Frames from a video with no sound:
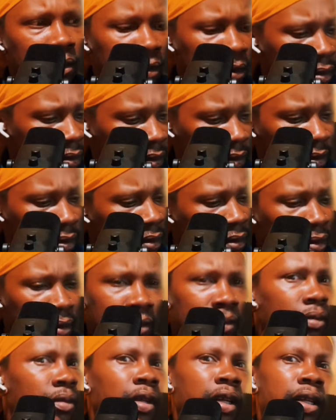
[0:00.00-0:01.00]
Eventually,
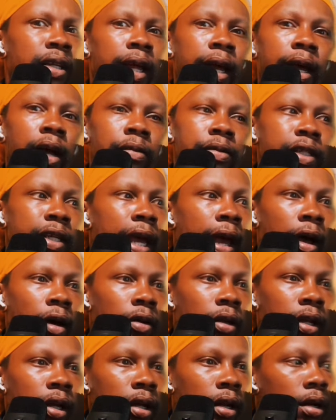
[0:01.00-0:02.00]
damn
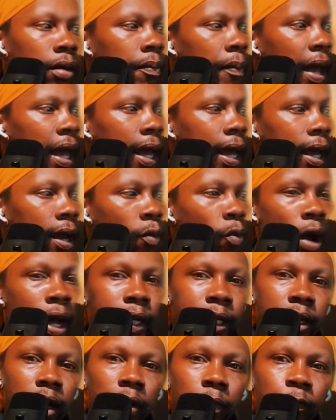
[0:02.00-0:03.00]
scout leader, man.
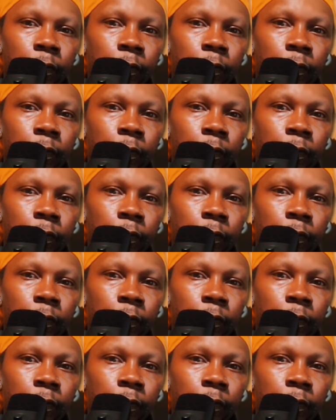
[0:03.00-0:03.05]
What the